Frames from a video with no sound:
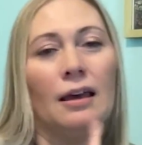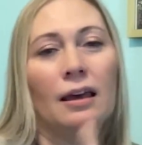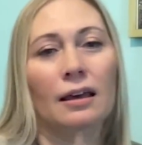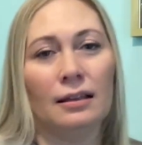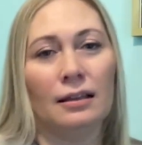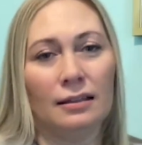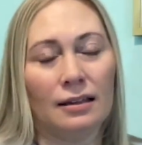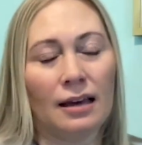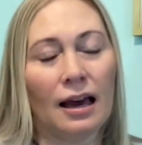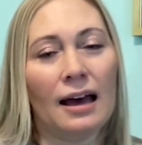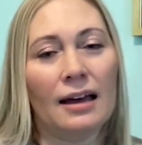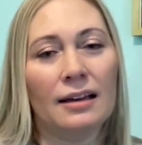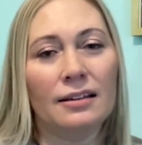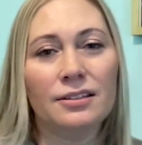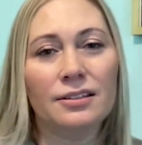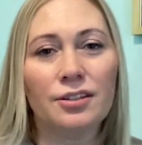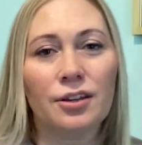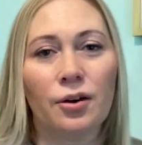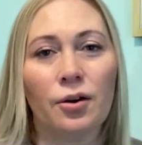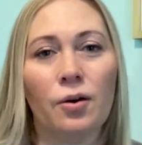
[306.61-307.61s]
Yeah,
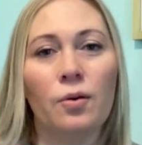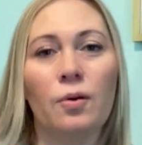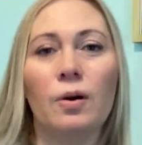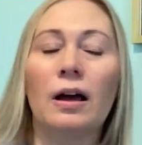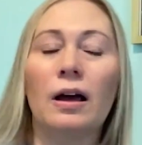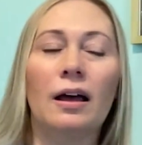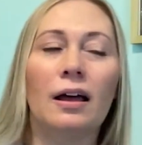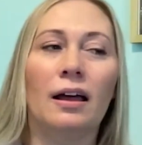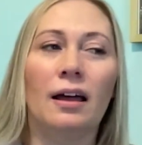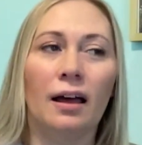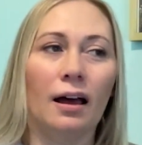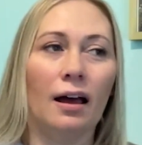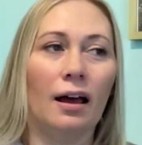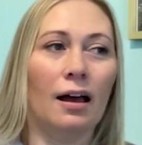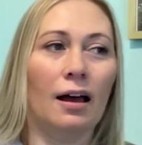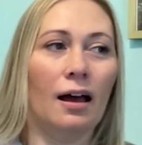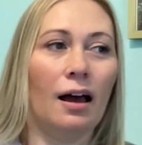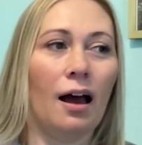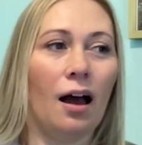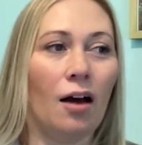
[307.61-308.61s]
so
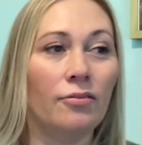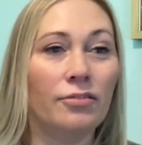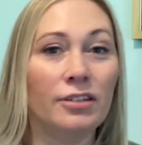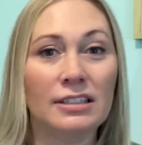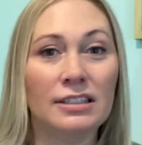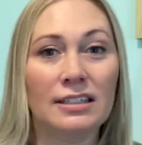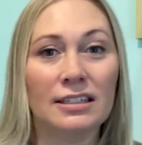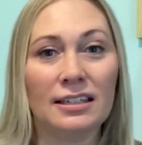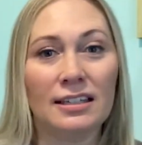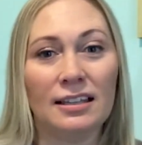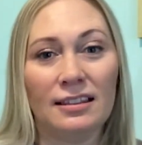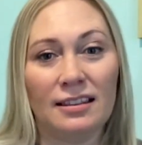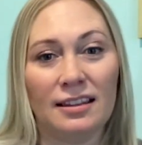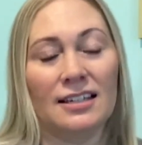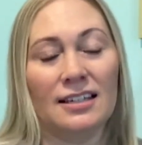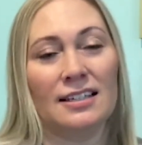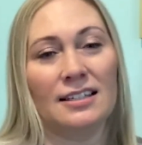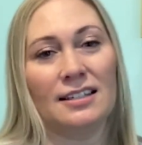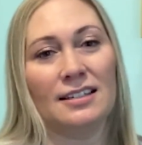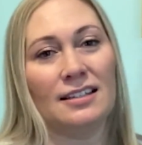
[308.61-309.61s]
obviously
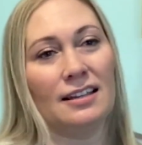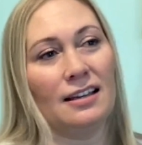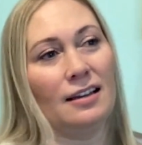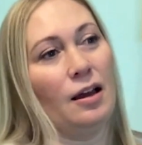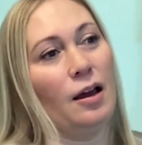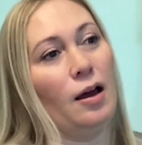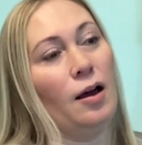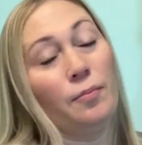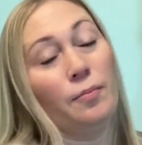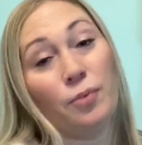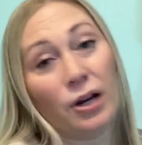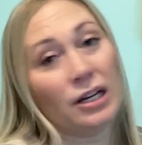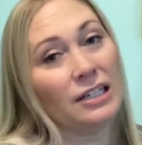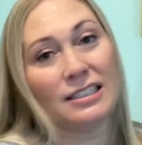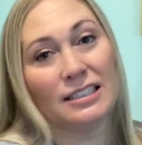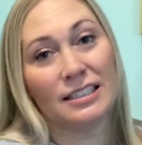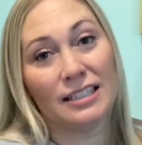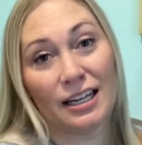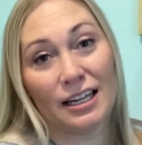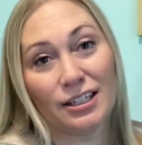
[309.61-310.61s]
this
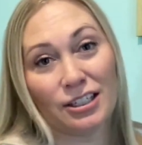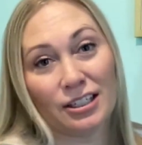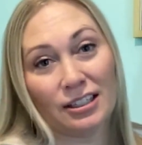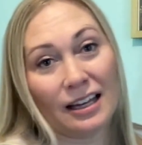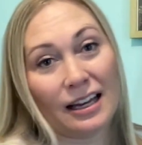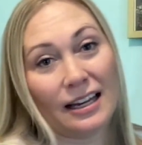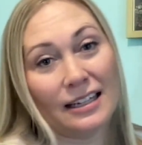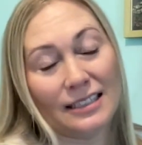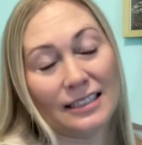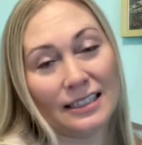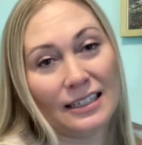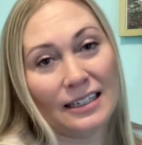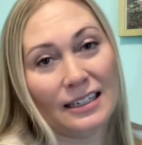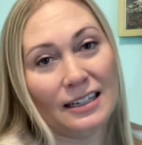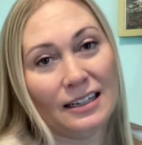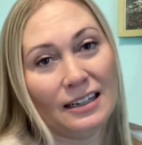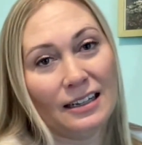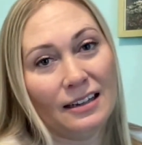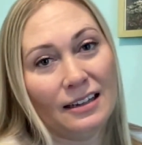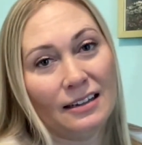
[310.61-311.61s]
presentation that I
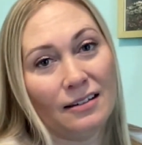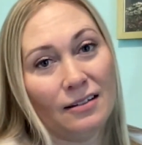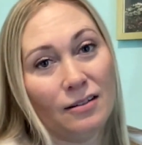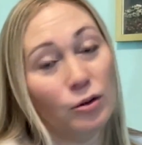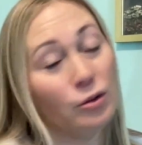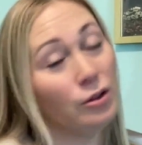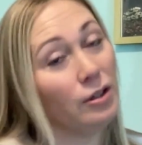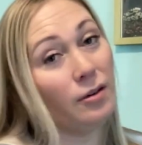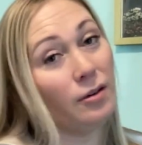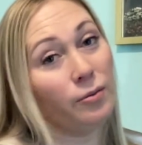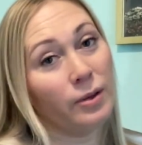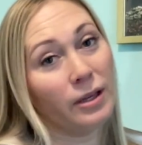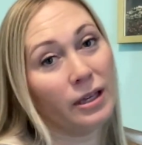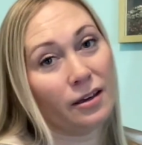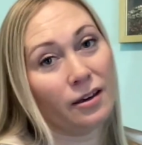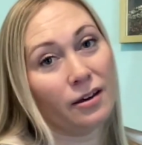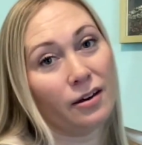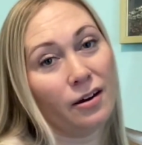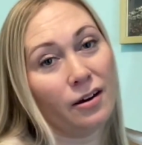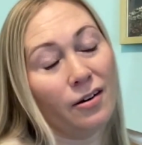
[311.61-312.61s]
did only a week
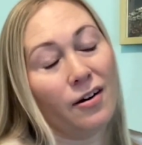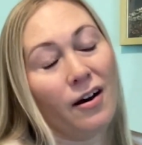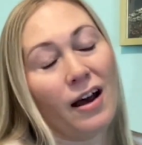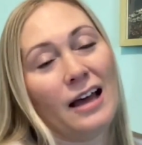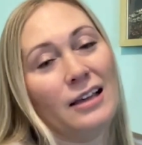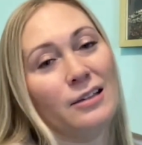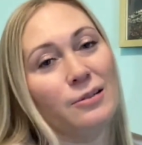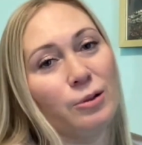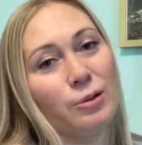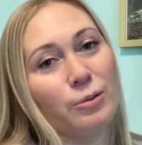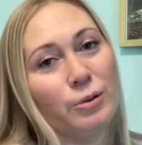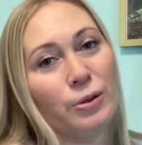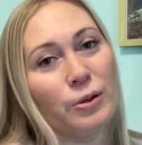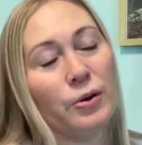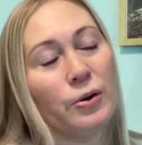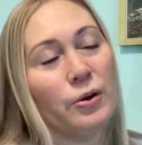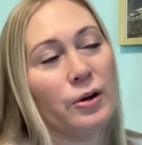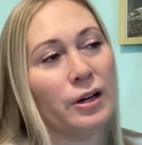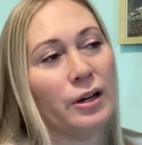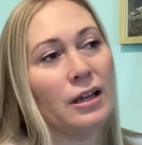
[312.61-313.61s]
ago as we're
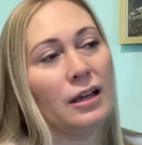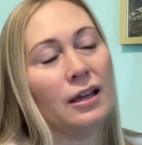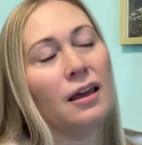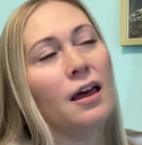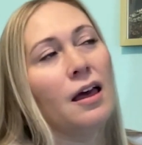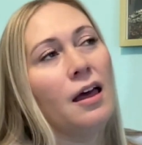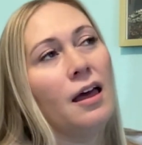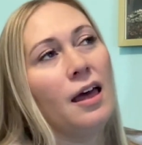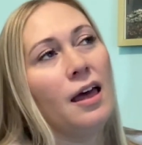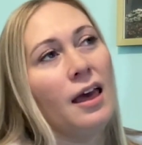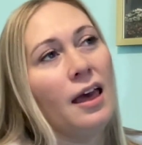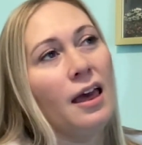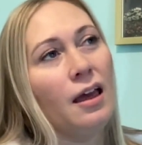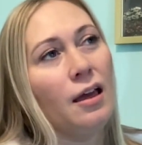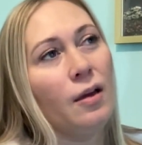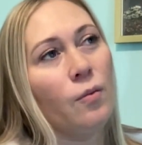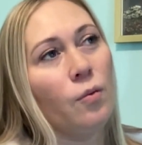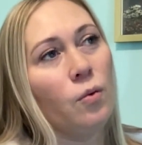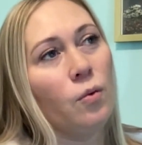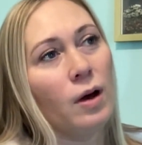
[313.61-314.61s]
recording
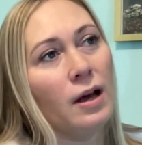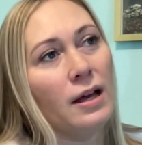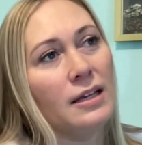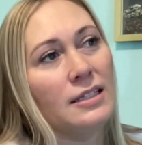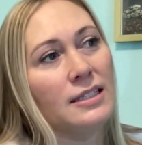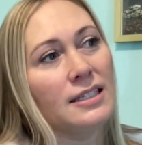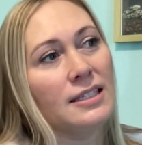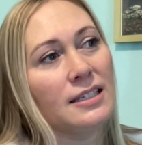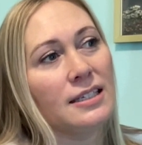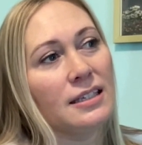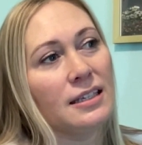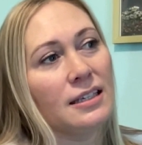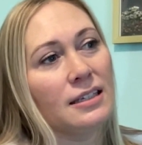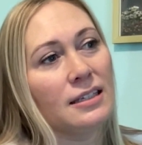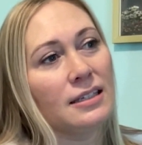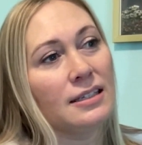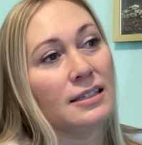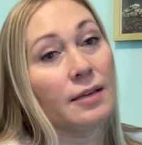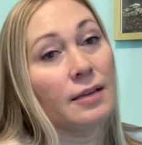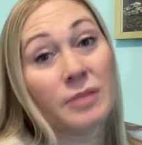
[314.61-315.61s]
was
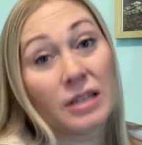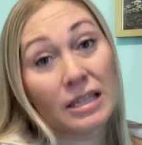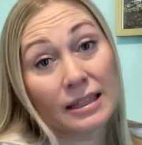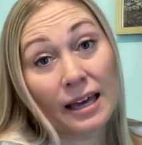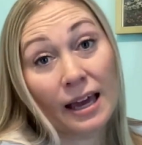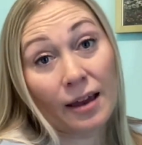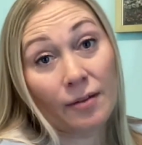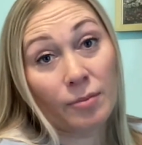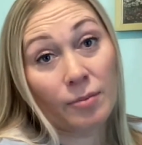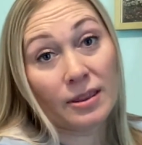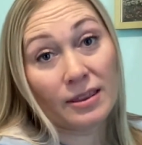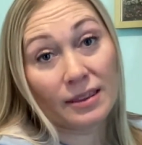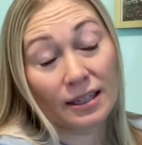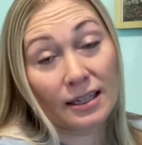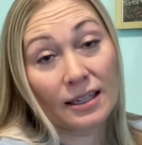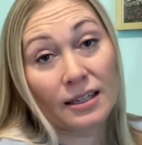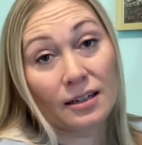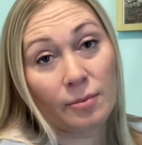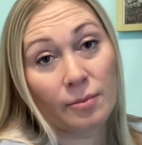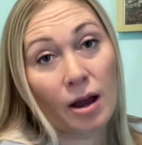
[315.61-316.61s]
something that I've been
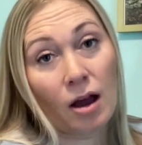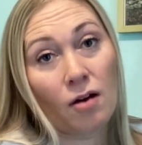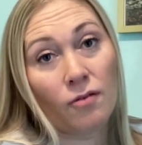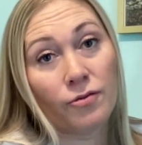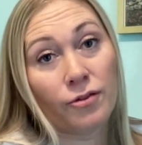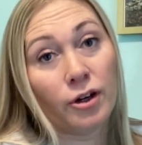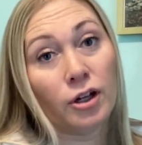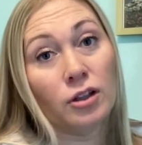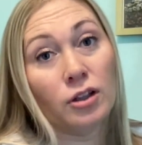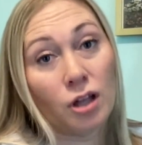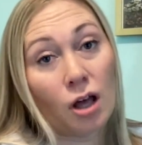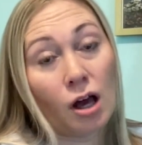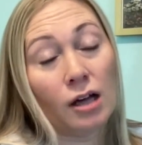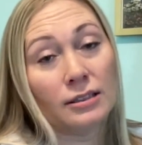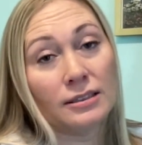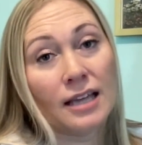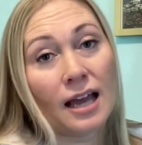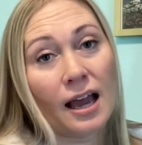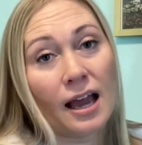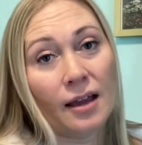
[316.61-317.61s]
thinking about for a long
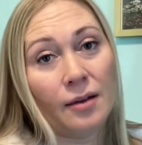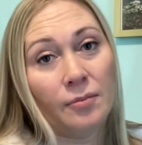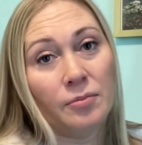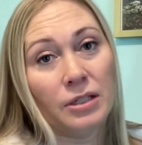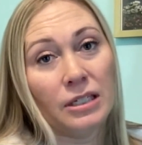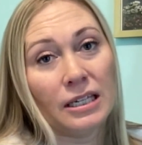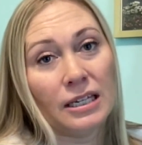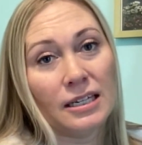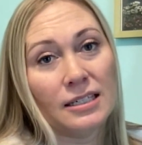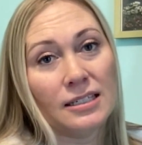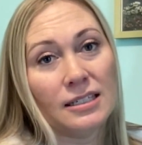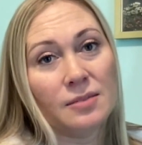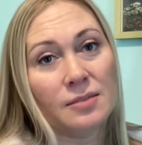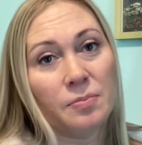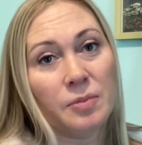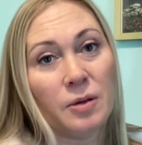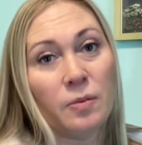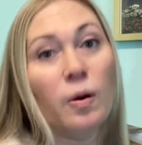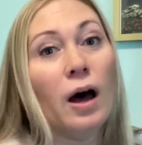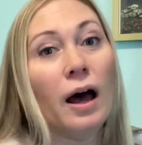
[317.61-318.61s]
time because
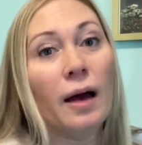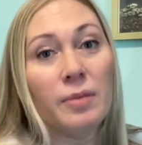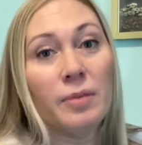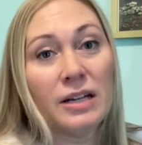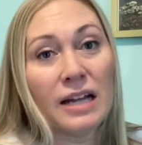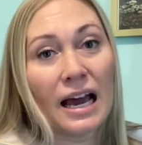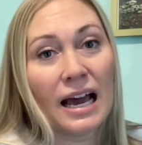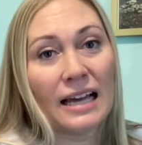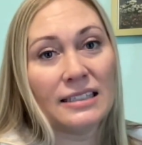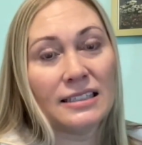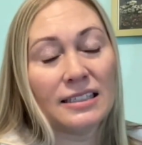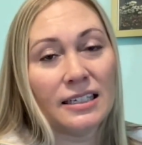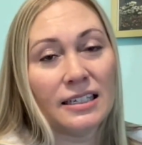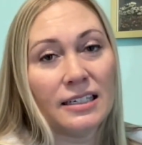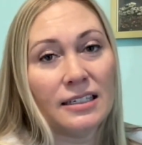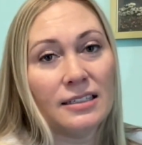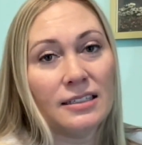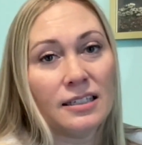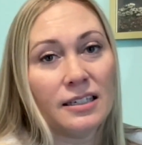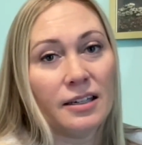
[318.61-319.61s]
people have been
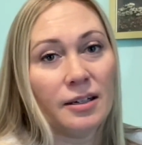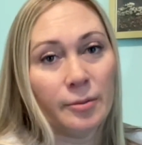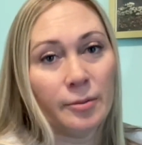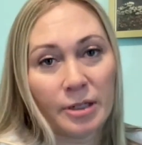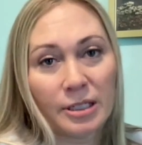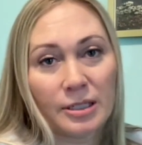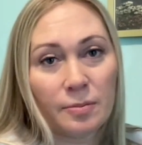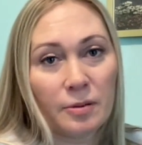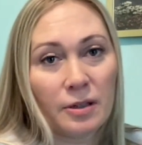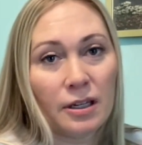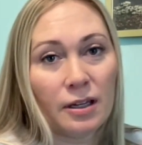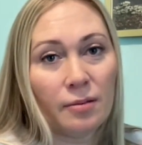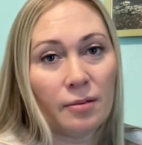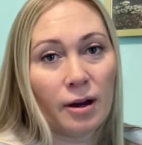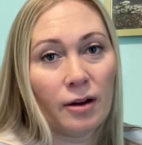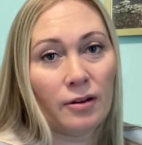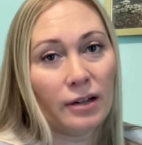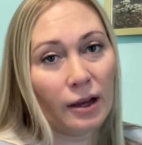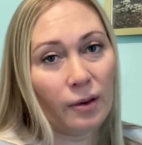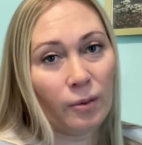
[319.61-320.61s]
asking to hear me speak
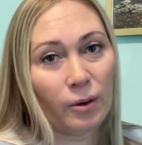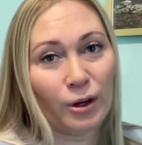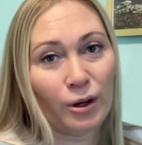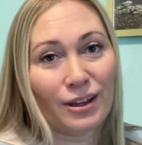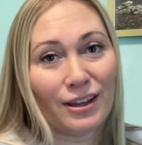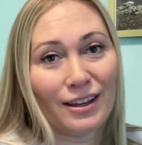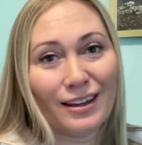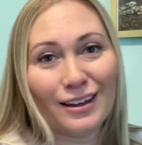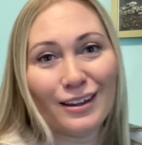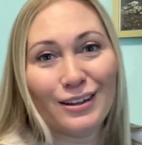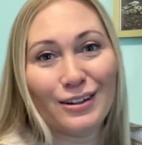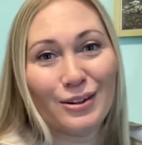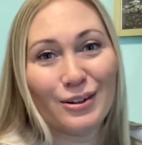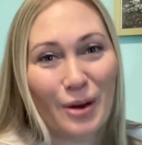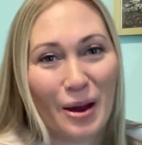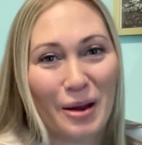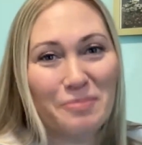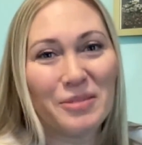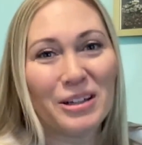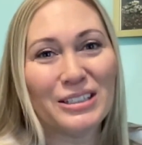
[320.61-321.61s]
about networking and you
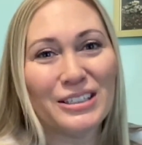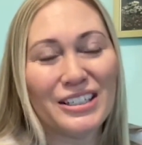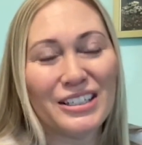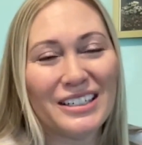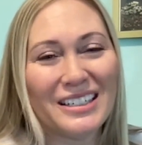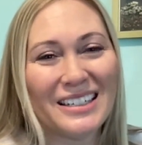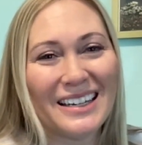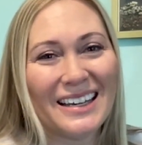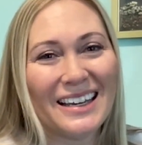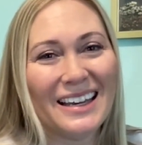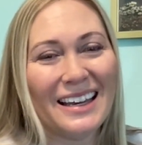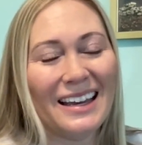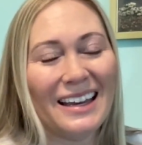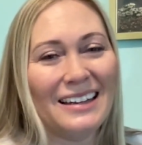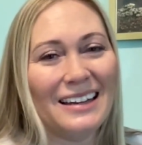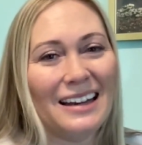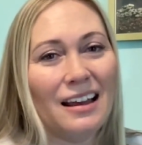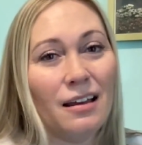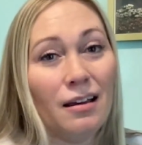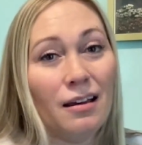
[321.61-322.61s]
have mentioned it,
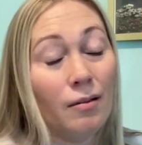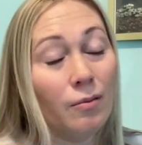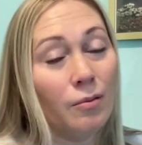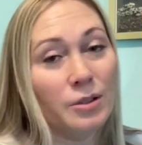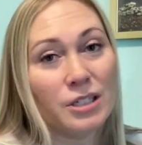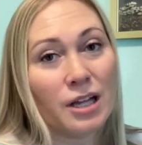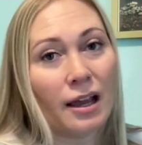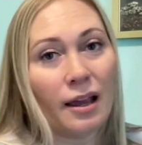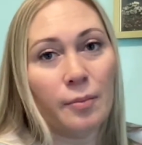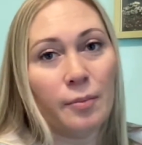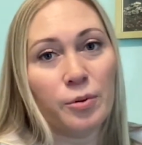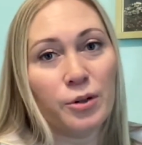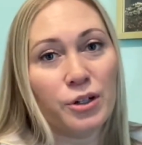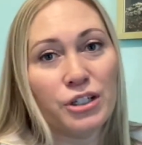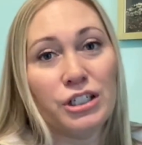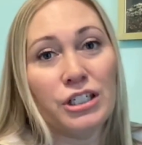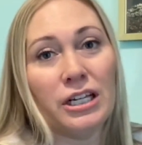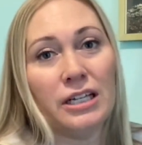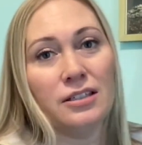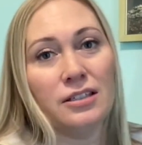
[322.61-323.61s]
and which I appreciate